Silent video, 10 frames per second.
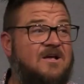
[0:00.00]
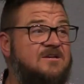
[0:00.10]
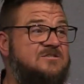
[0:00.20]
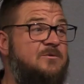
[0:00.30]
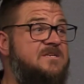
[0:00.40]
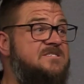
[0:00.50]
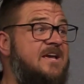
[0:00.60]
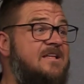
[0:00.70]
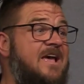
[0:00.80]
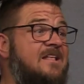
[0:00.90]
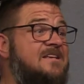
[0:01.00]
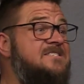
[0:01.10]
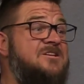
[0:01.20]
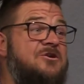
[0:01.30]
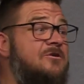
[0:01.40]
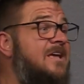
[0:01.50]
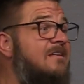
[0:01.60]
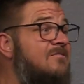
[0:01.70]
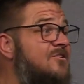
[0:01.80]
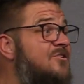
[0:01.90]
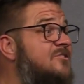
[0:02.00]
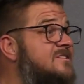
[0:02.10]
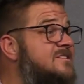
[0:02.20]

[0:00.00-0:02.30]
So he's saying, hey, listen, you're getting the good